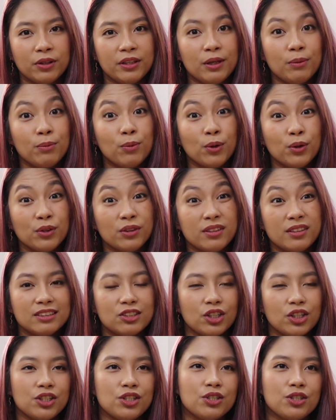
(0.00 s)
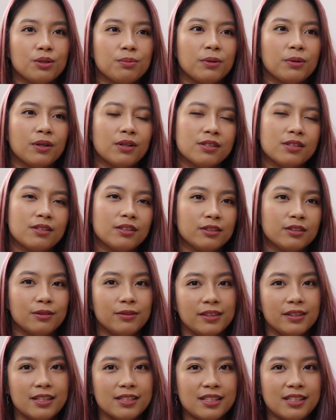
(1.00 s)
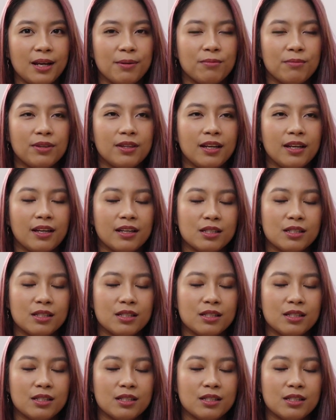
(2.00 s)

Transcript: they won't judge you because they're doing the same thing.